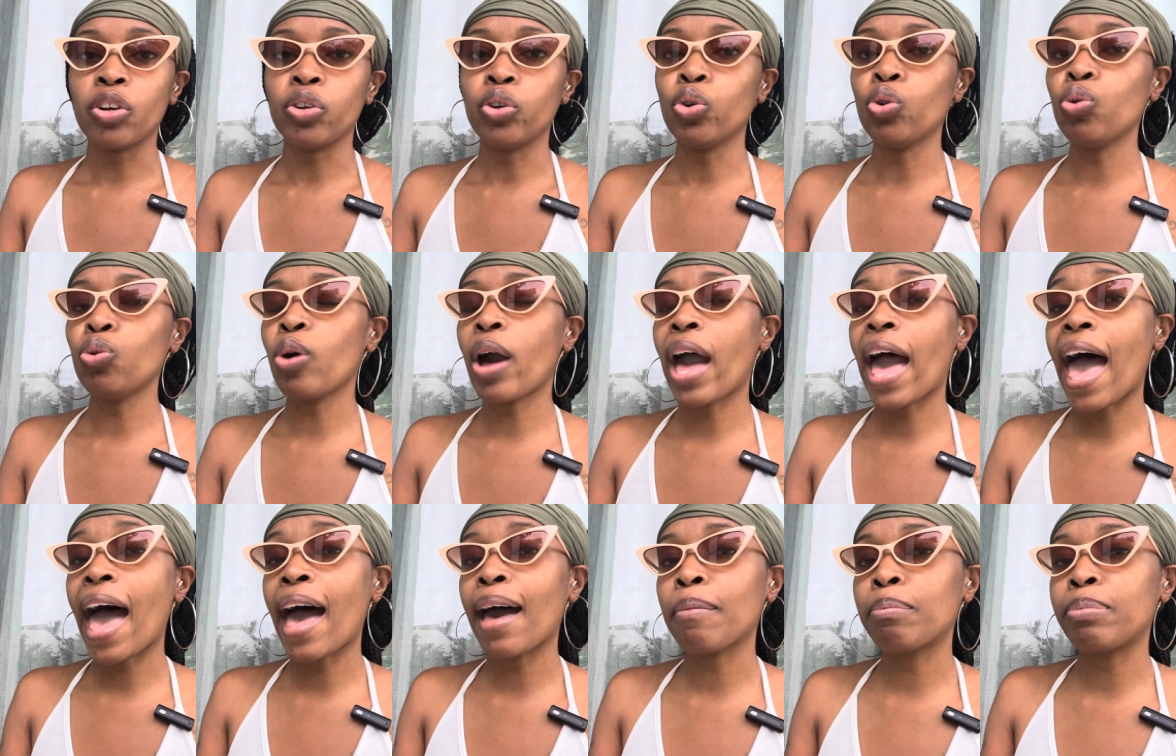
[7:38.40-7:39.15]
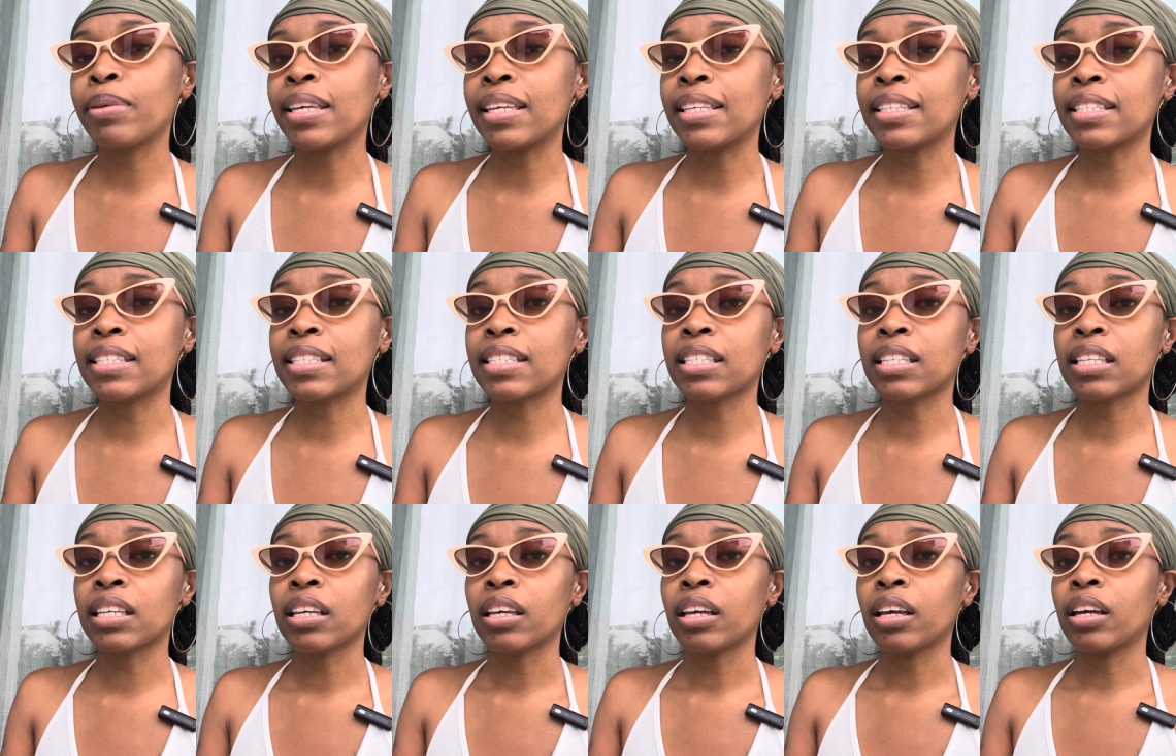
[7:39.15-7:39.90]
new
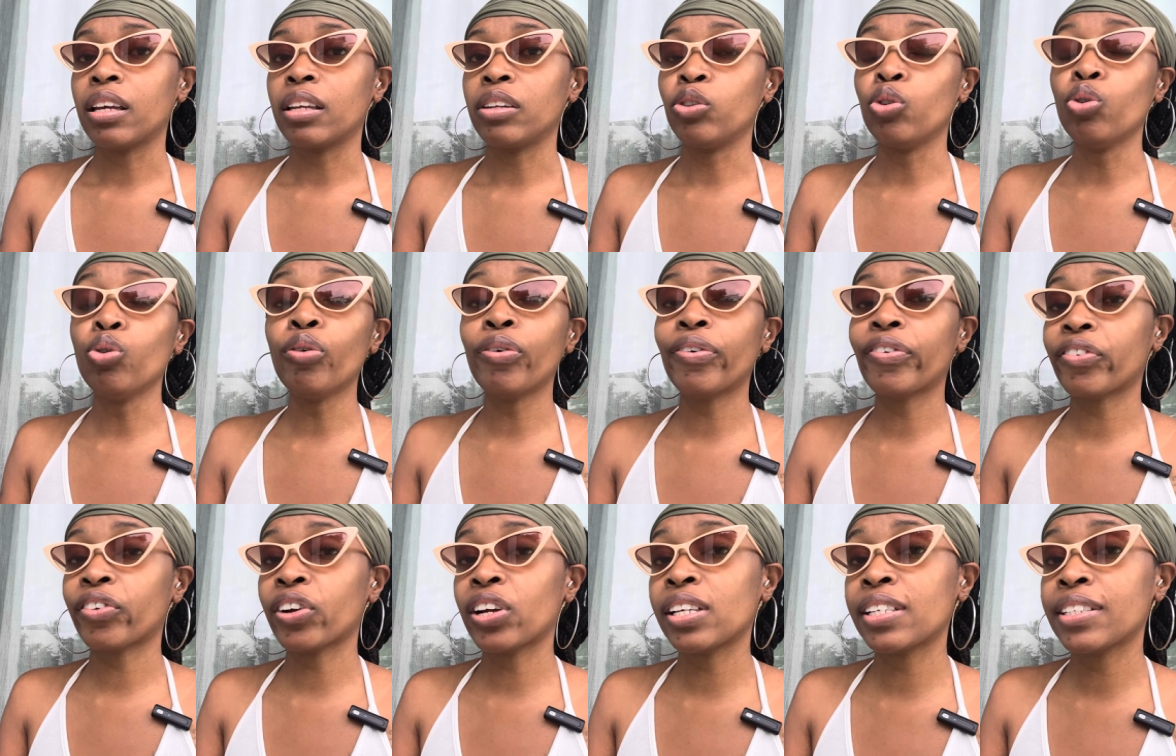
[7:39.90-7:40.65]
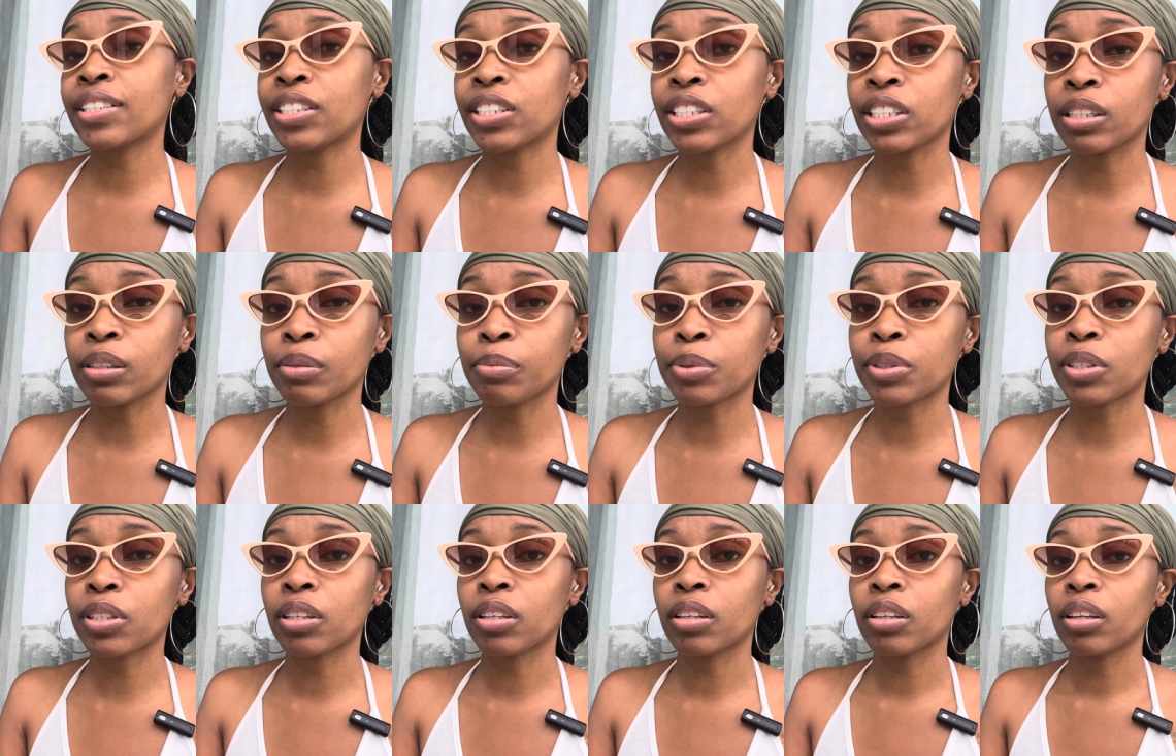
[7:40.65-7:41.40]
habits, new
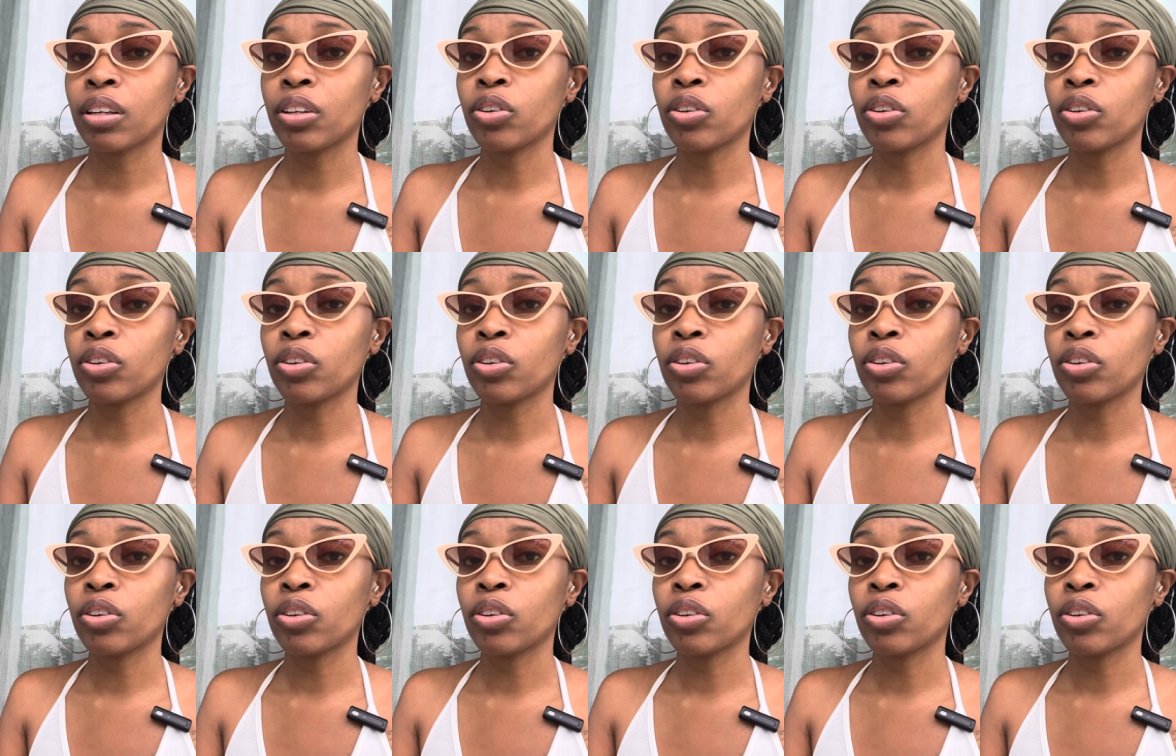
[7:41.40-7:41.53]
friendships,